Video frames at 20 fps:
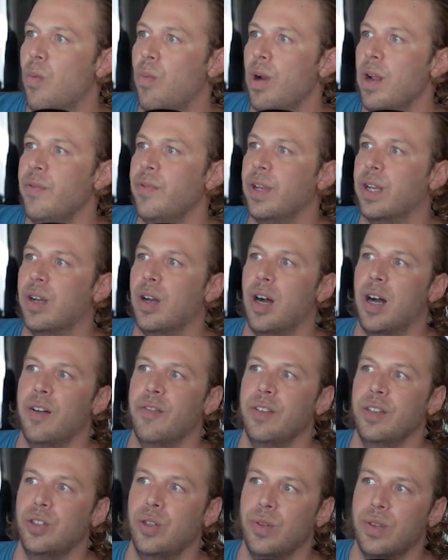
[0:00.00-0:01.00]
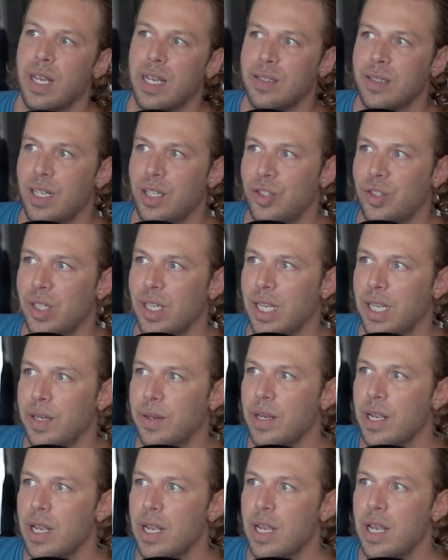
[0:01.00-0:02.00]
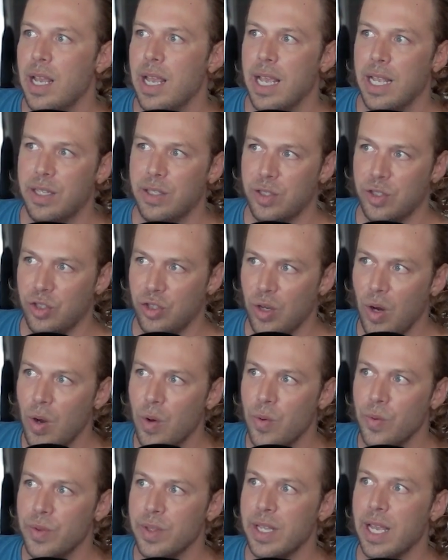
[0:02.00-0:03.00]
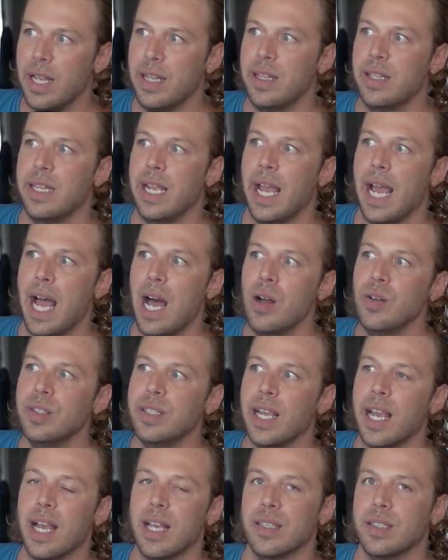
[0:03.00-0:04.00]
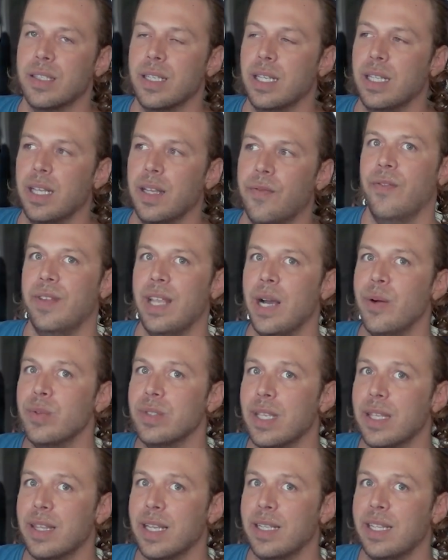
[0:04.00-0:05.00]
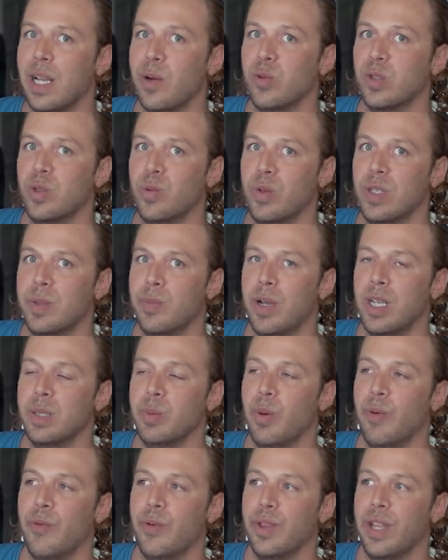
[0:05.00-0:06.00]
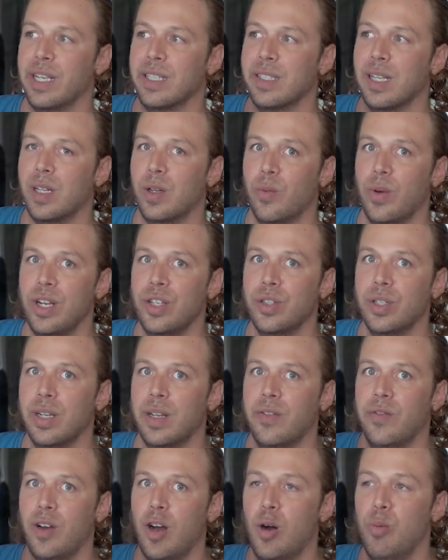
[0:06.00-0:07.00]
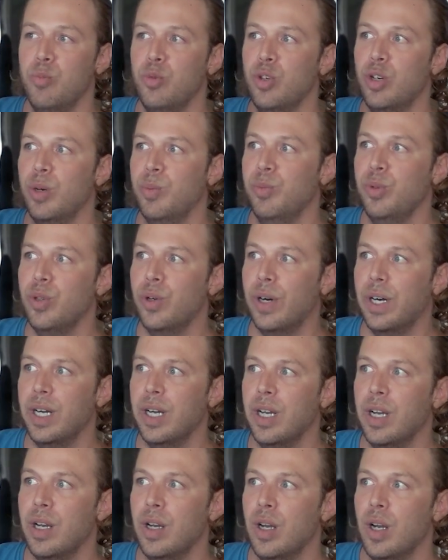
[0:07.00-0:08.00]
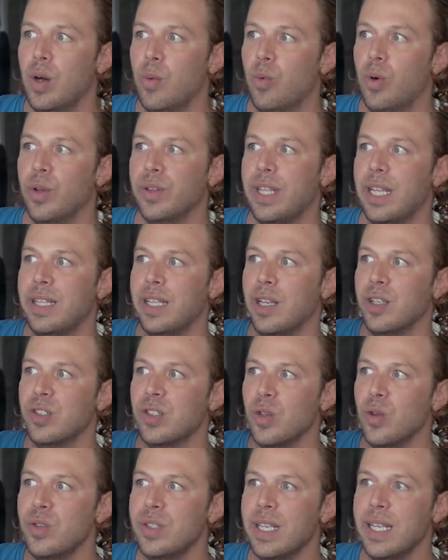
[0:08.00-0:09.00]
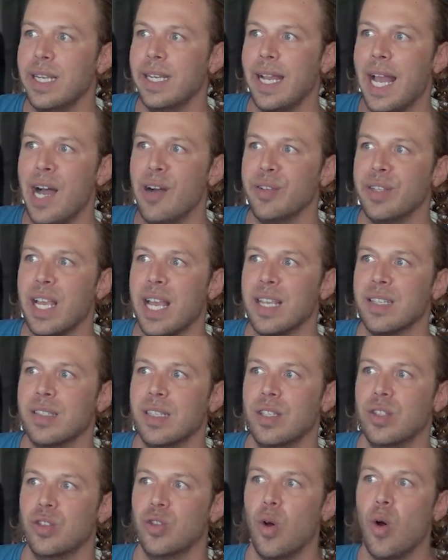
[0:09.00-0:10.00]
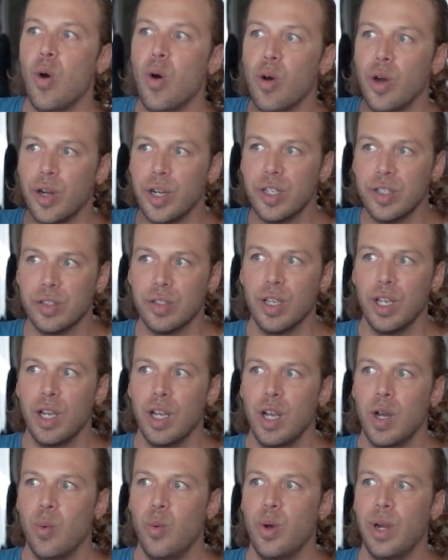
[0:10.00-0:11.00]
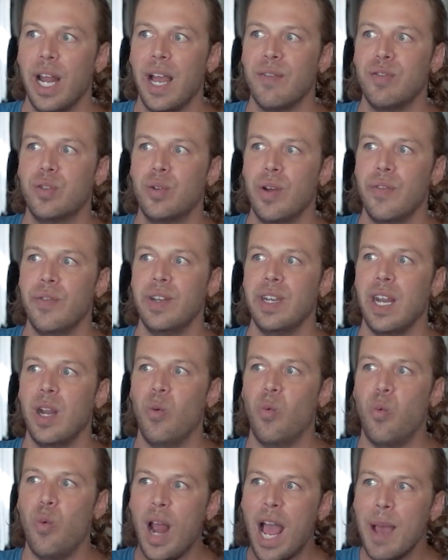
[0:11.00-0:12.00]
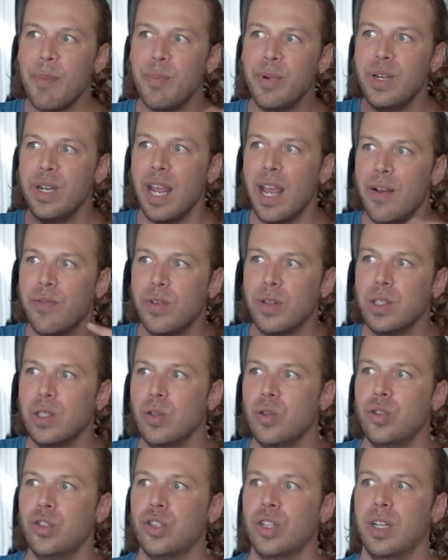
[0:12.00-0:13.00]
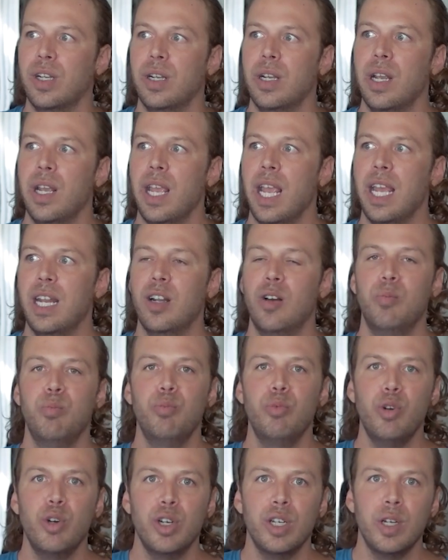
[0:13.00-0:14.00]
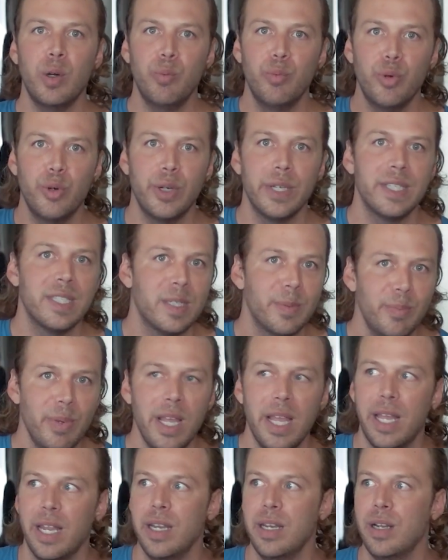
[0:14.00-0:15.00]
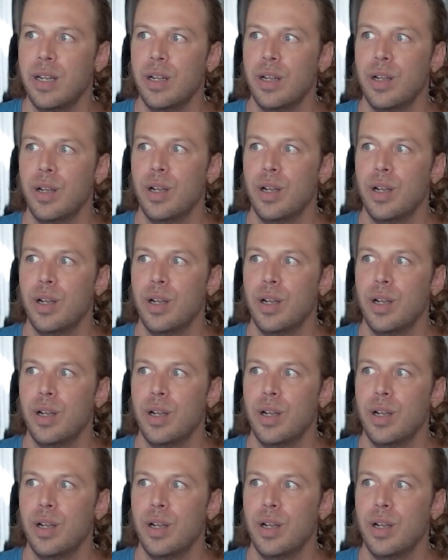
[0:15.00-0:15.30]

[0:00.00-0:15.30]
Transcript: Refikov in 2018, it's shown that the outgassing, if that was the thing that was responsible for the acceleration of Oumumua, well, that the associated outgassing torques would have driven a rapid evolution in Oumumua spin,